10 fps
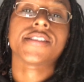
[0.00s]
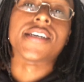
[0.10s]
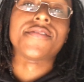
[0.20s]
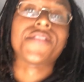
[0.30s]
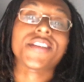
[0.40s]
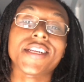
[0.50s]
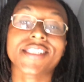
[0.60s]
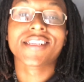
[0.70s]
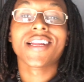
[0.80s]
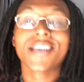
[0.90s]
Time for the
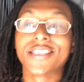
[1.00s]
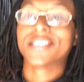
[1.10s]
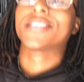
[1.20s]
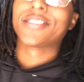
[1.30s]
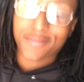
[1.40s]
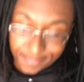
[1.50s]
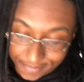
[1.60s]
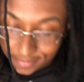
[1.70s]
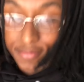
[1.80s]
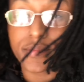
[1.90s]
next class.
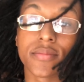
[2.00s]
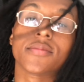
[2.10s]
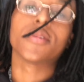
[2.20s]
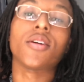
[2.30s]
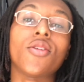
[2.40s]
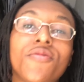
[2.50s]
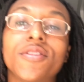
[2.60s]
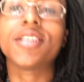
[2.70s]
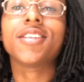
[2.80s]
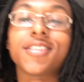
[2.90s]

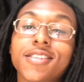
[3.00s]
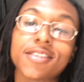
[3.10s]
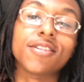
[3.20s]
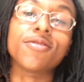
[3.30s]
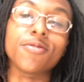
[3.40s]
Hopefully this is a good